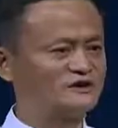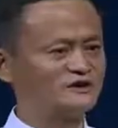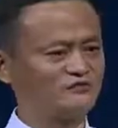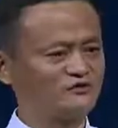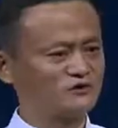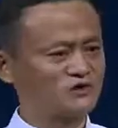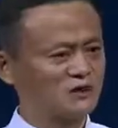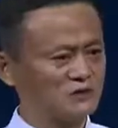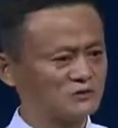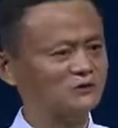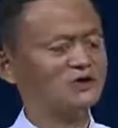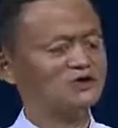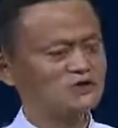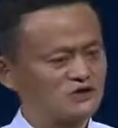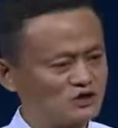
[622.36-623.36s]

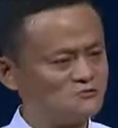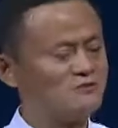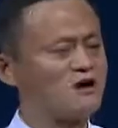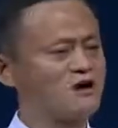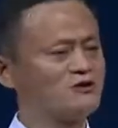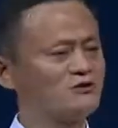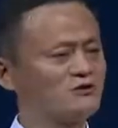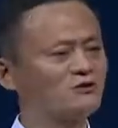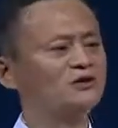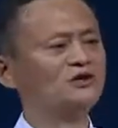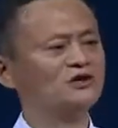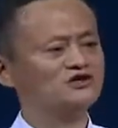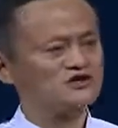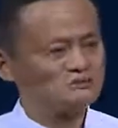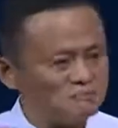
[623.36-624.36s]
difficult. tomorrow
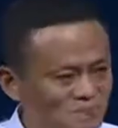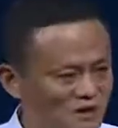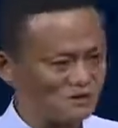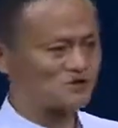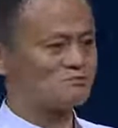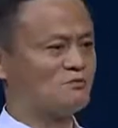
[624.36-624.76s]
is much